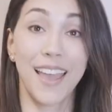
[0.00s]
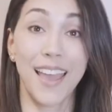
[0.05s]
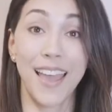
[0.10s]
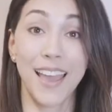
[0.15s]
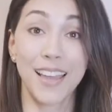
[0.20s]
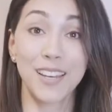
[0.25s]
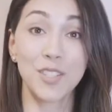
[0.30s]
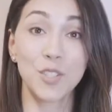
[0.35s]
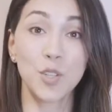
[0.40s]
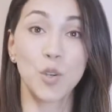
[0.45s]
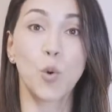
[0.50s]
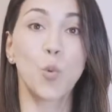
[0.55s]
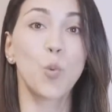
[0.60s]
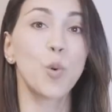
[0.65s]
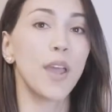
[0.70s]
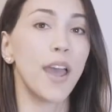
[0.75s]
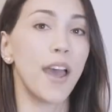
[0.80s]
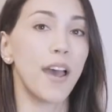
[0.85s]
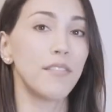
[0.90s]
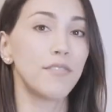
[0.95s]
And
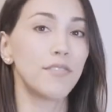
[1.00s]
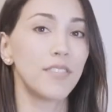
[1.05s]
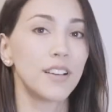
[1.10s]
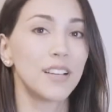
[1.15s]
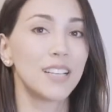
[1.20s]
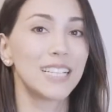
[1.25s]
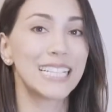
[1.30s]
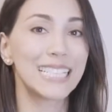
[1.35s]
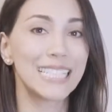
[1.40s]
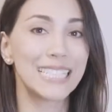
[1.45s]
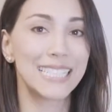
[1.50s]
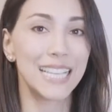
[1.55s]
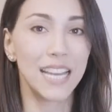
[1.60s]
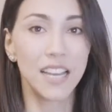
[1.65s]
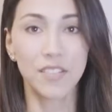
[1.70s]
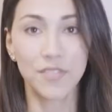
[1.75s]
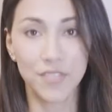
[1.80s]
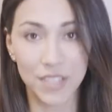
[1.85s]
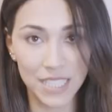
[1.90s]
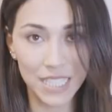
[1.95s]
we have
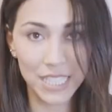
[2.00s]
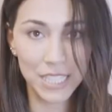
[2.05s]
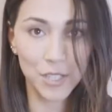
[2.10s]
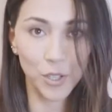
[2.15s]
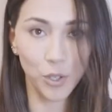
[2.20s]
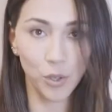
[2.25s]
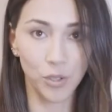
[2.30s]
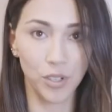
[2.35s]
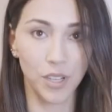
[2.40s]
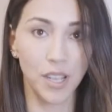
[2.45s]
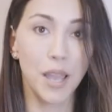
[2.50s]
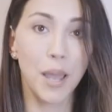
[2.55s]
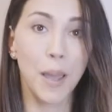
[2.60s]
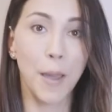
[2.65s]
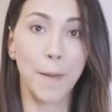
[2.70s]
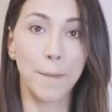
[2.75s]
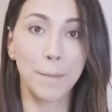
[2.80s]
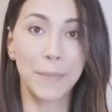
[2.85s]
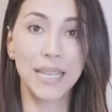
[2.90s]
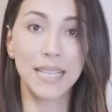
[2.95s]
Sachversicherung,
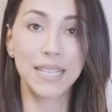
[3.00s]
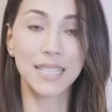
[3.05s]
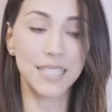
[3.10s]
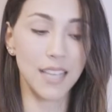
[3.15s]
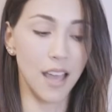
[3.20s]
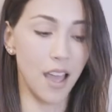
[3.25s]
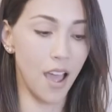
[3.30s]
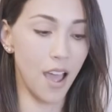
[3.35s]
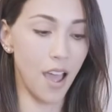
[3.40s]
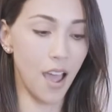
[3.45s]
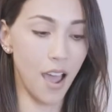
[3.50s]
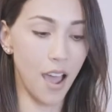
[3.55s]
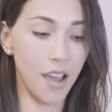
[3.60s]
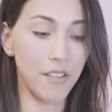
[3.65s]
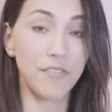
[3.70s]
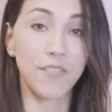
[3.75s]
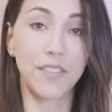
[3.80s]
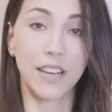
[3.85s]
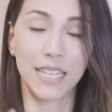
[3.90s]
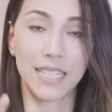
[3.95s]
means
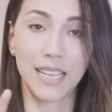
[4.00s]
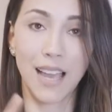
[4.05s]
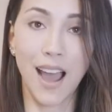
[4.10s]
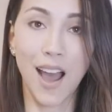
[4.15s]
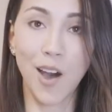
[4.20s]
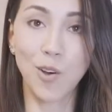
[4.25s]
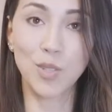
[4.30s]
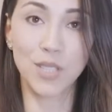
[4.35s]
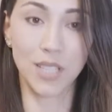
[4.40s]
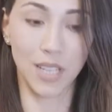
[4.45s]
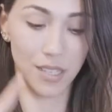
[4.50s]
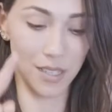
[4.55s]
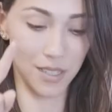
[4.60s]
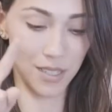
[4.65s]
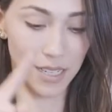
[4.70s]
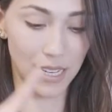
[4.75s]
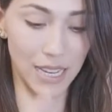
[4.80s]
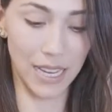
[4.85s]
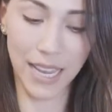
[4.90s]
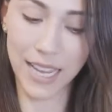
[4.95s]
Haftpflicht, Hausrat,
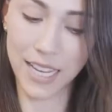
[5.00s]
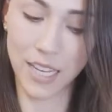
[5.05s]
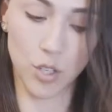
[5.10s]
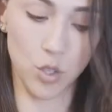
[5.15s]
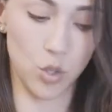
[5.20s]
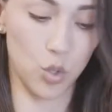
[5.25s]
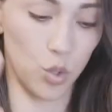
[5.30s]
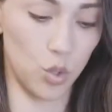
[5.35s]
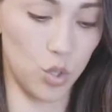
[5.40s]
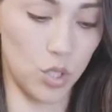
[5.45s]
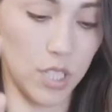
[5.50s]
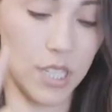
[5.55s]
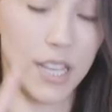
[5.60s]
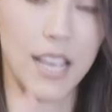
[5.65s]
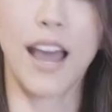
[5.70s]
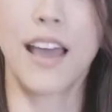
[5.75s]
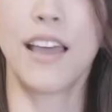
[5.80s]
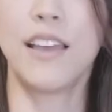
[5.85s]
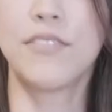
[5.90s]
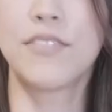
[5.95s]
Rechtsschutz,
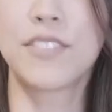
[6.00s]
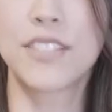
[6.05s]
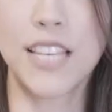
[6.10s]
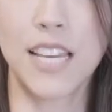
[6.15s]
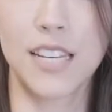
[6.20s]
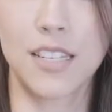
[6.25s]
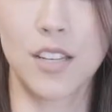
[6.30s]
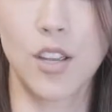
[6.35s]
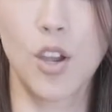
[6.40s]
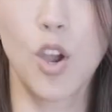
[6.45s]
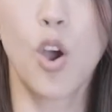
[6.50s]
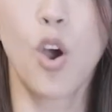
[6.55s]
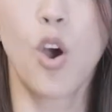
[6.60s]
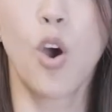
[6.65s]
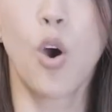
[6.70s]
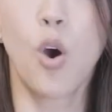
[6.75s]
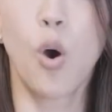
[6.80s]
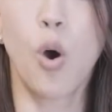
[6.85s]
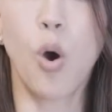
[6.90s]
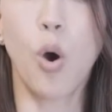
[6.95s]
Kfz.
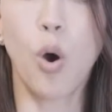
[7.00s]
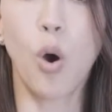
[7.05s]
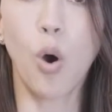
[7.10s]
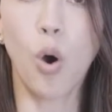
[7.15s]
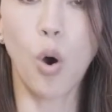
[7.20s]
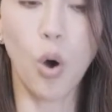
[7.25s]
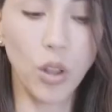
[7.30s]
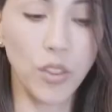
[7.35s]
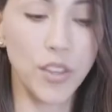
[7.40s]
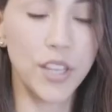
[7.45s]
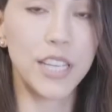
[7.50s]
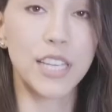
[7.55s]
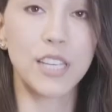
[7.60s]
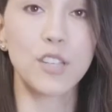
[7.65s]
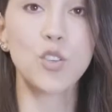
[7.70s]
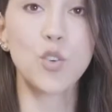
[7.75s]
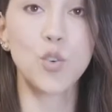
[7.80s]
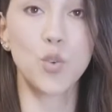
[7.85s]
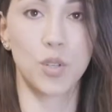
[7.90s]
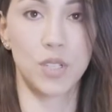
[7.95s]
All the
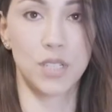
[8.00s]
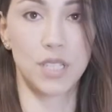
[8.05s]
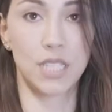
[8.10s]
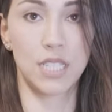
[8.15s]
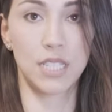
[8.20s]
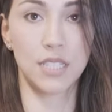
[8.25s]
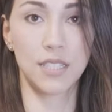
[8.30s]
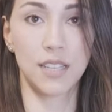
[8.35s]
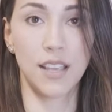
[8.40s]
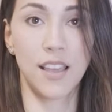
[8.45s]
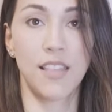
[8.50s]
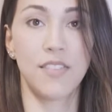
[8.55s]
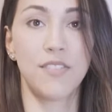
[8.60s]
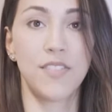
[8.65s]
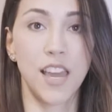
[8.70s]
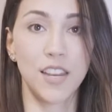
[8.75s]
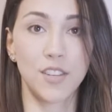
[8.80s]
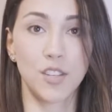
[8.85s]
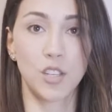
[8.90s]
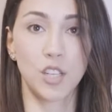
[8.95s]
insurances
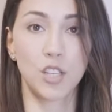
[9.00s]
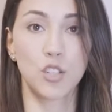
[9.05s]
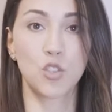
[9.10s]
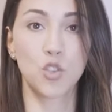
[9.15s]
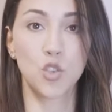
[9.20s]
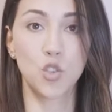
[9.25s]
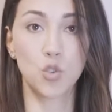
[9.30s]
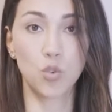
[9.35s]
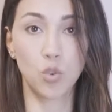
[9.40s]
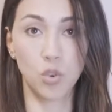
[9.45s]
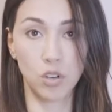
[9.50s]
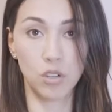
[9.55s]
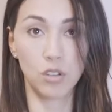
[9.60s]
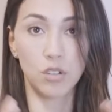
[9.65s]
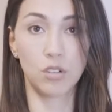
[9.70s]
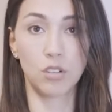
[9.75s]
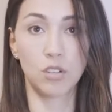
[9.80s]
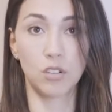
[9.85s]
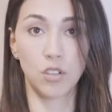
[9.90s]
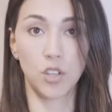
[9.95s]
that insure
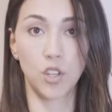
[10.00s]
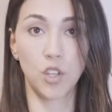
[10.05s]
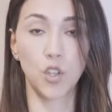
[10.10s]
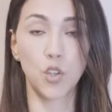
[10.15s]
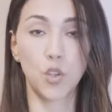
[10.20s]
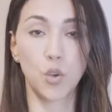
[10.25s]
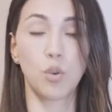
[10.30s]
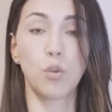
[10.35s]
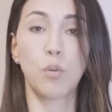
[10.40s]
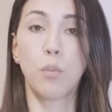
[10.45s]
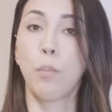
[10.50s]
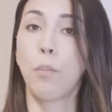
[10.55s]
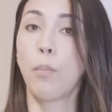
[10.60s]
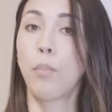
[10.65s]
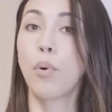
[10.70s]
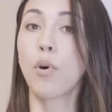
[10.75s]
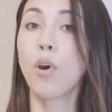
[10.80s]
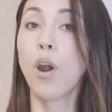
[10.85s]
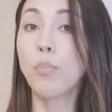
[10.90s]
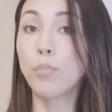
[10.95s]
your
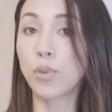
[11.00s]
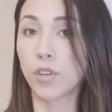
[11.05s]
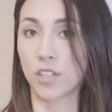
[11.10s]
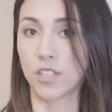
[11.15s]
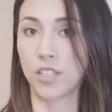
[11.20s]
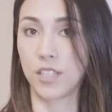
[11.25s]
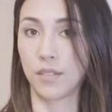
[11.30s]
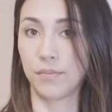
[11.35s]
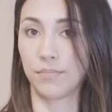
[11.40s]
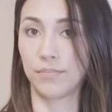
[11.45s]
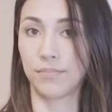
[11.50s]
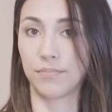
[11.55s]
property.